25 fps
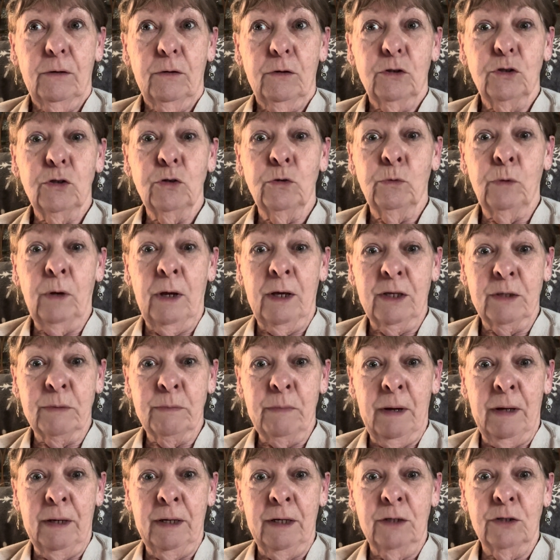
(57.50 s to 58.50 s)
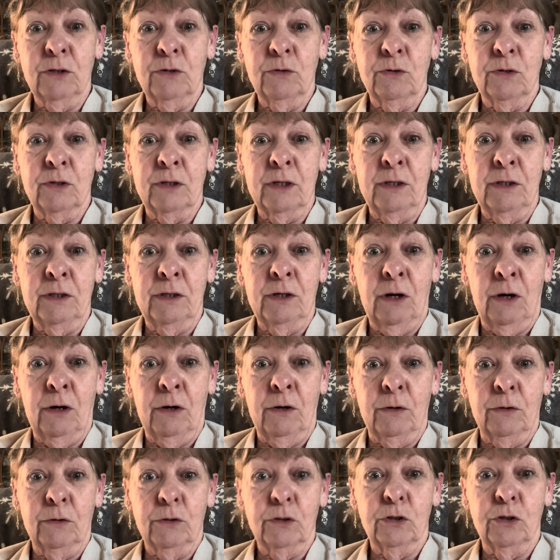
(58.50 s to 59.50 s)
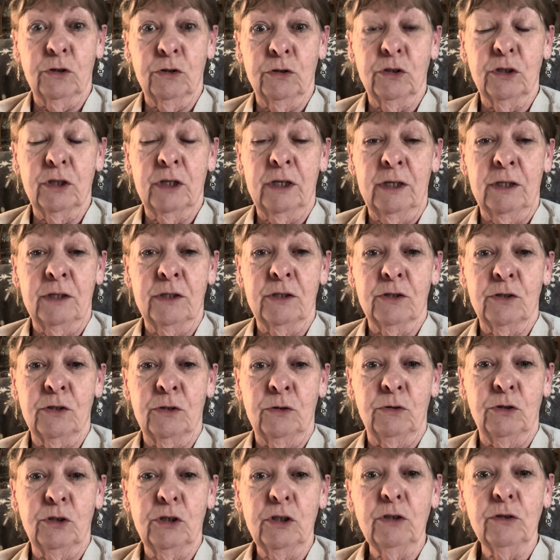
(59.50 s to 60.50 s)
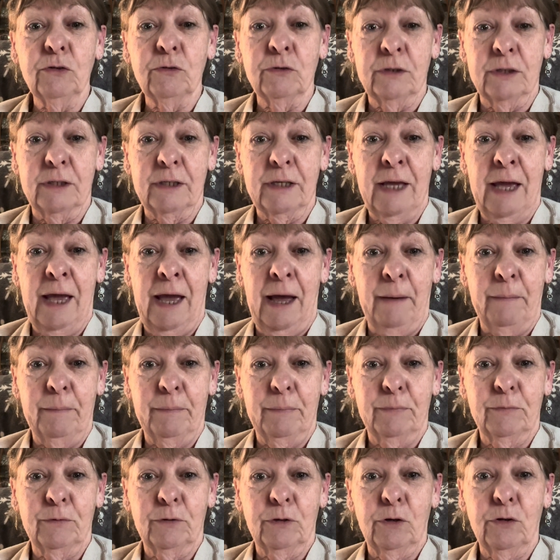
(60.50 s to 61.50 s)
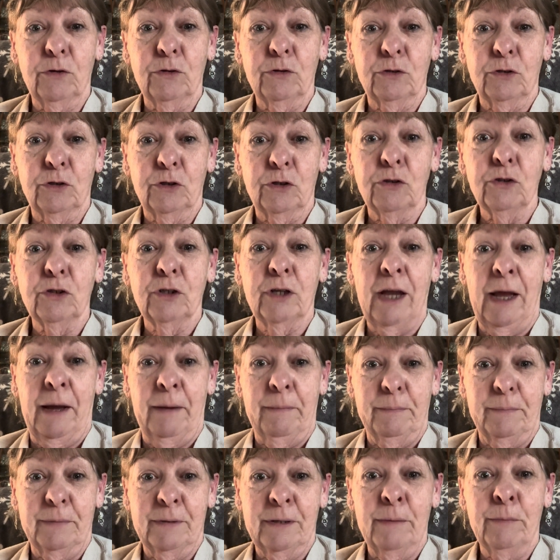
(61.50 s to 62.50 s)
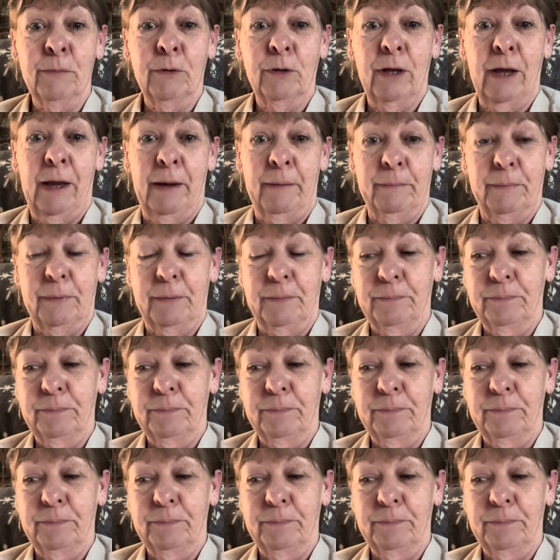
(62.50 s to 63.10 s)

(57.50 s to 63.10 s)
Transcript: to raise money to send our church kids to children's camp, church camp, summer camp.